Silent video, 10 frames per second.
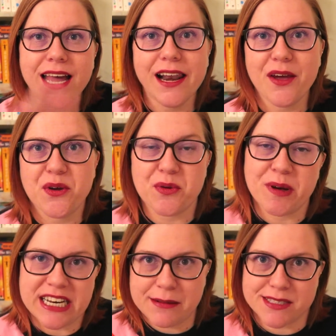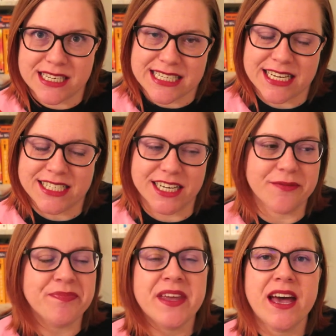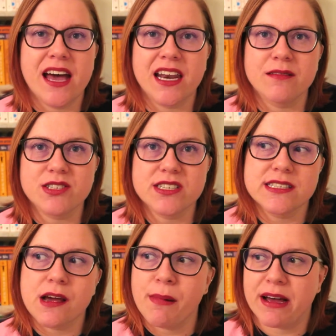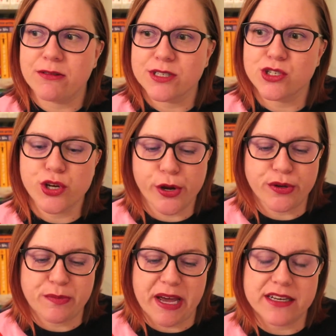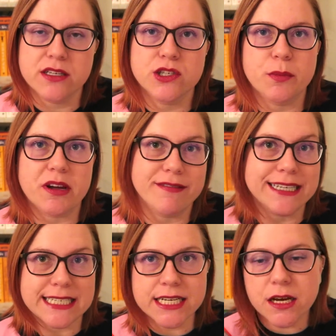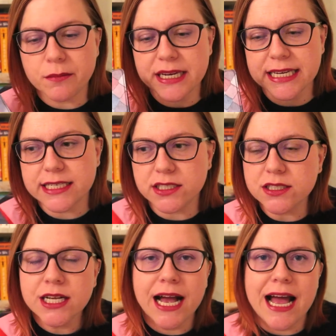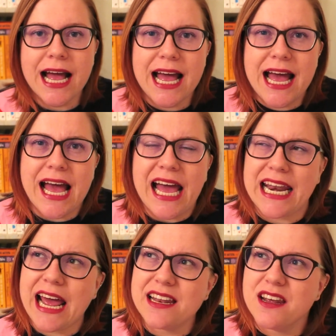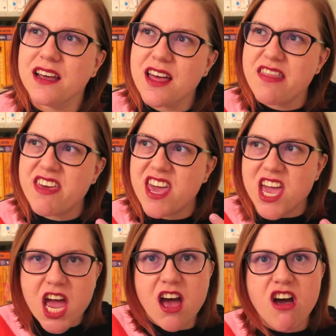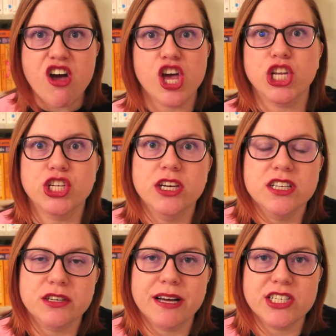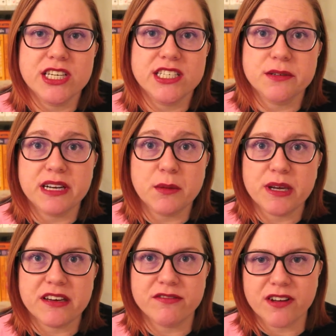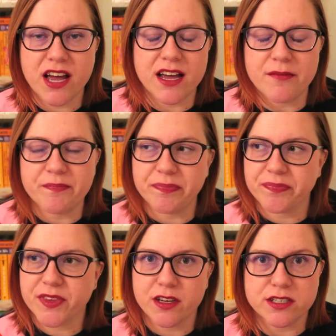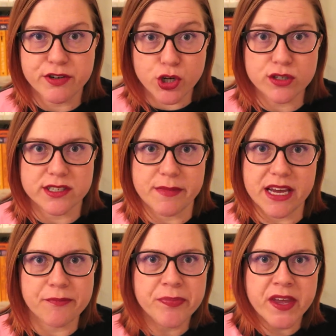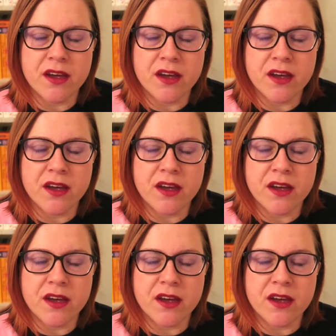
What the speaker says: Hello, my name's Natasha and I was just about to go to bed and do a bit of reading on my Kindle, and I had the urge to actually do a little bit of, to record something.